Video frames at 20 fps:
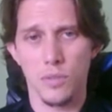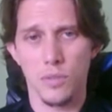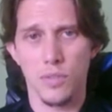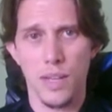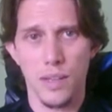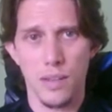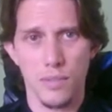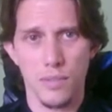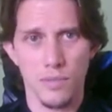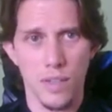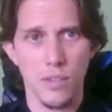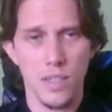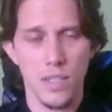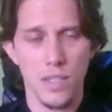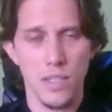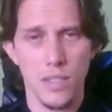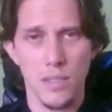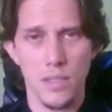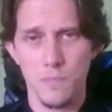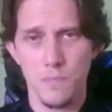of
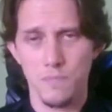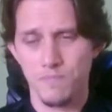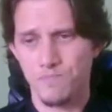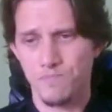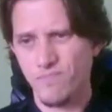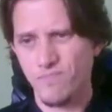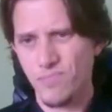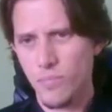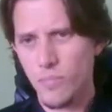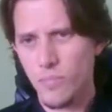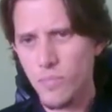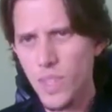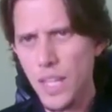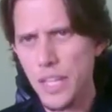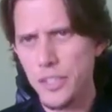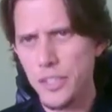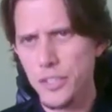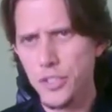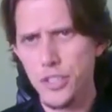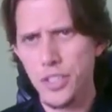Valkyries,
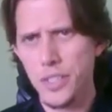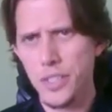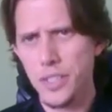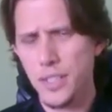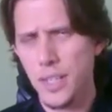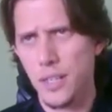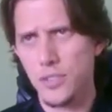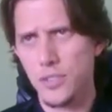usually